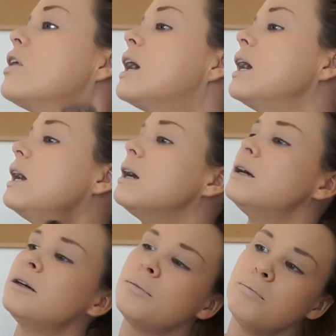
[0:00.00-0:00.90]

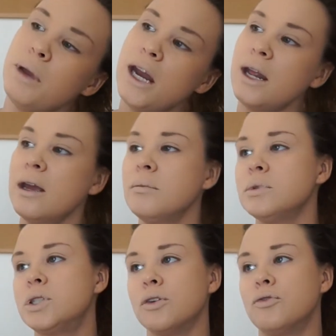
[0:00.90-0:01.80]
a
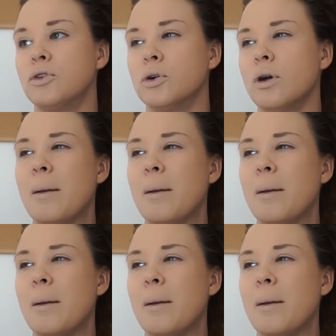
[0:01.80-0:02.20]
medium to full.